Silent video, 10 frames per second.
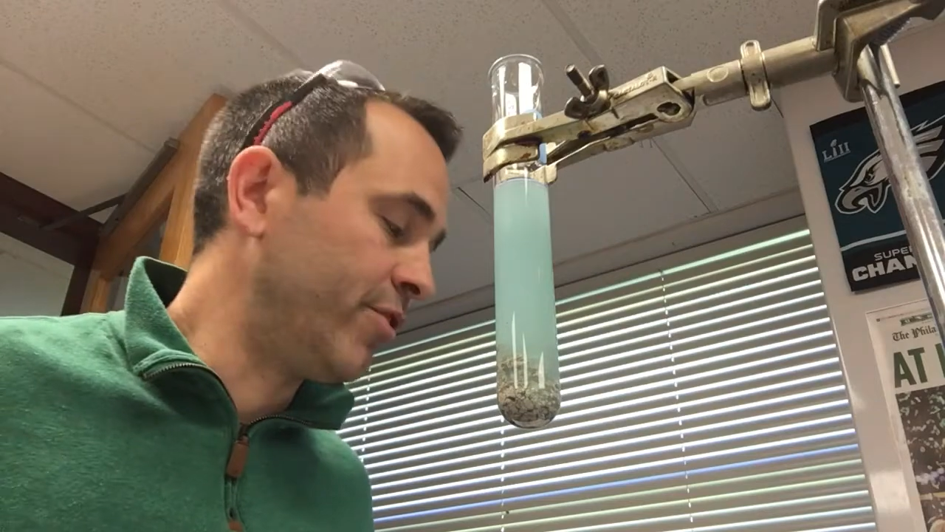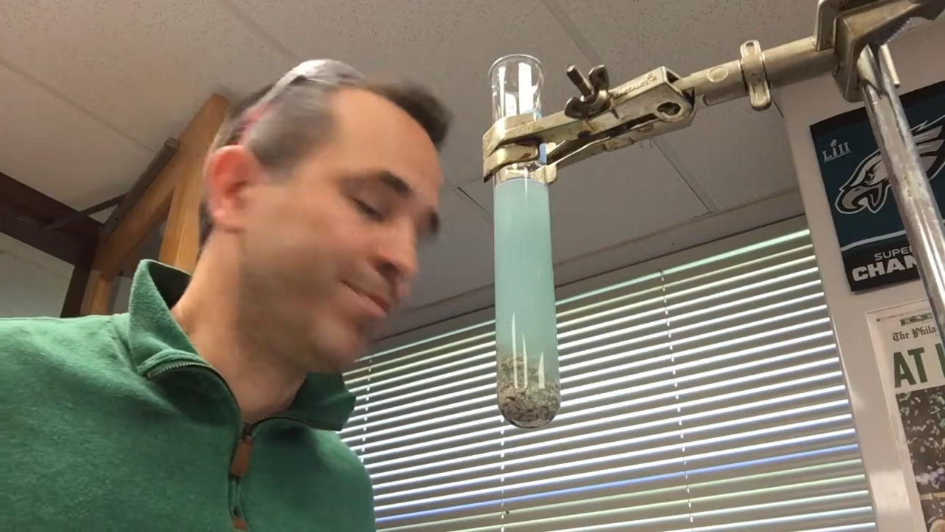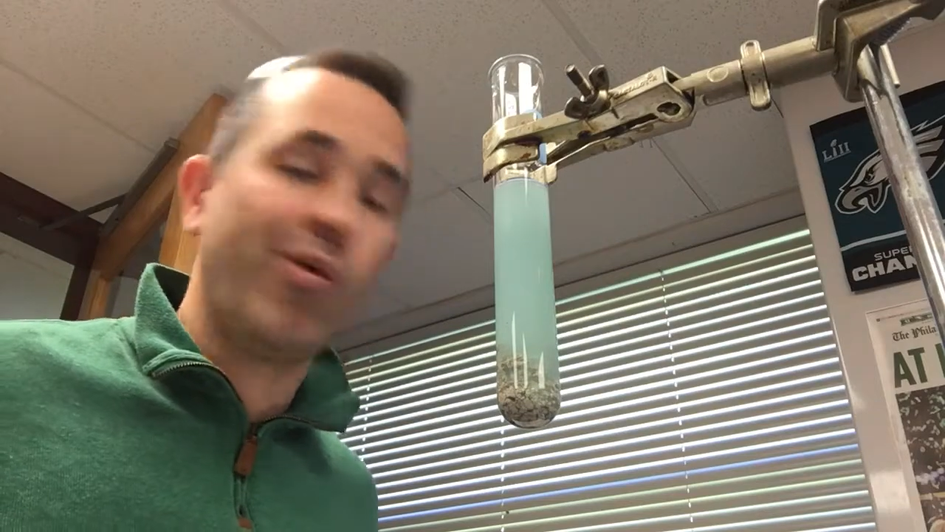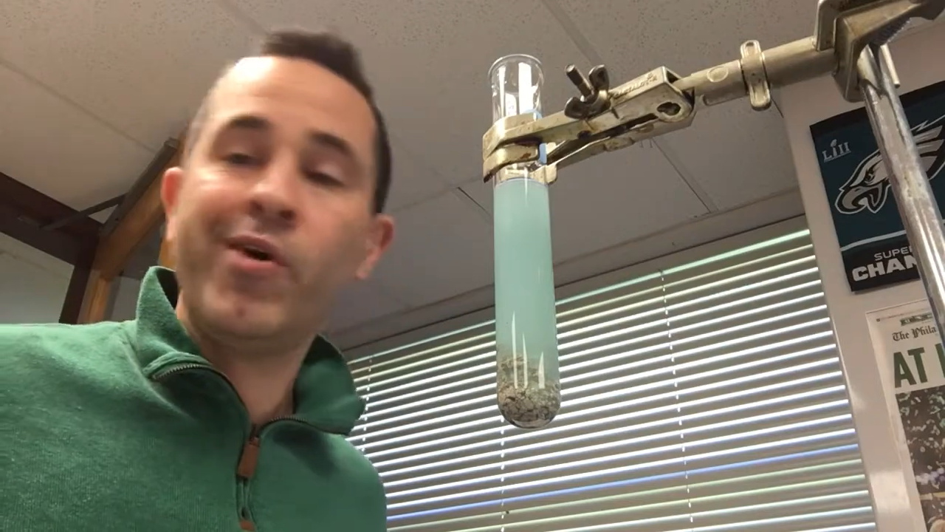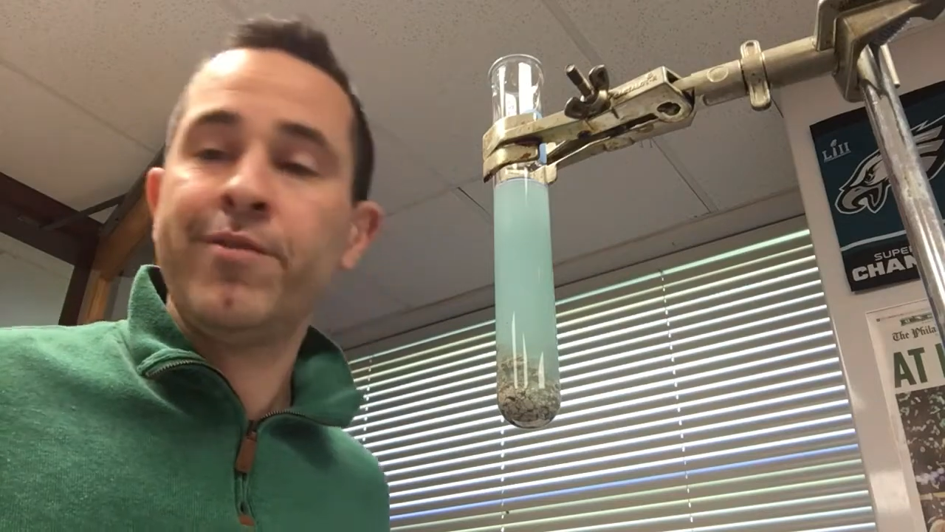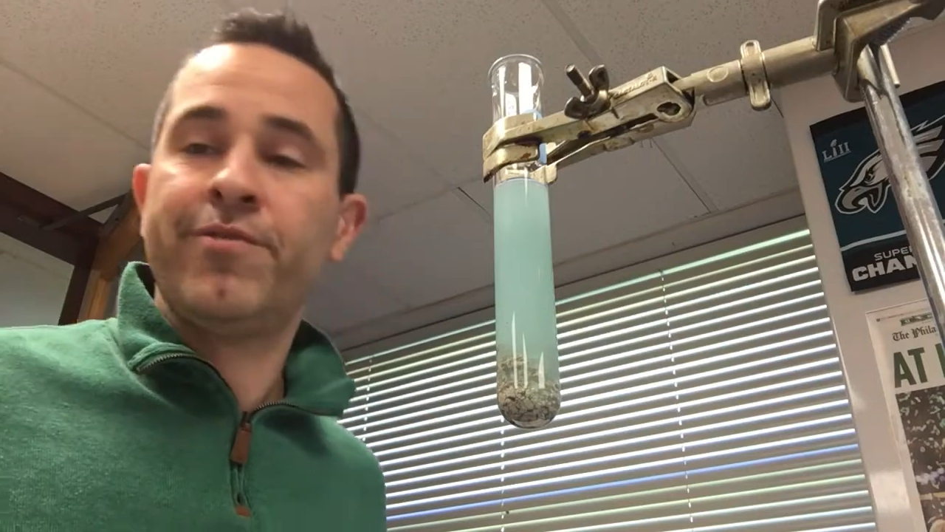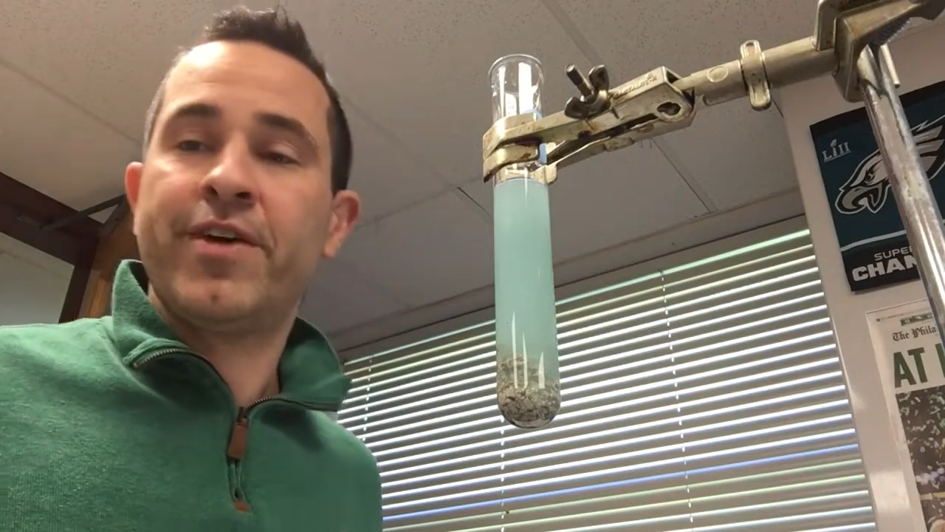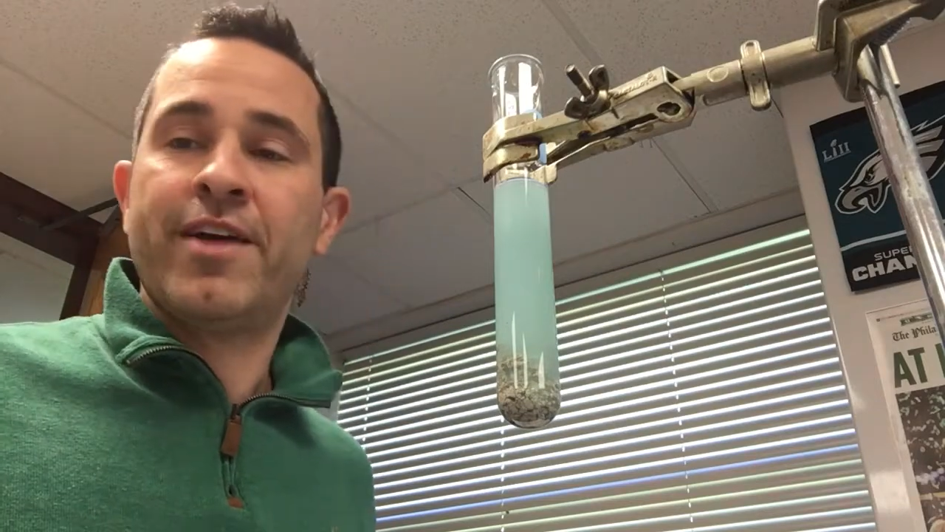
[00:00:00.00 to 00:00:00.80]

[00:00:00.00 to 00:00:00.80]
is 0.5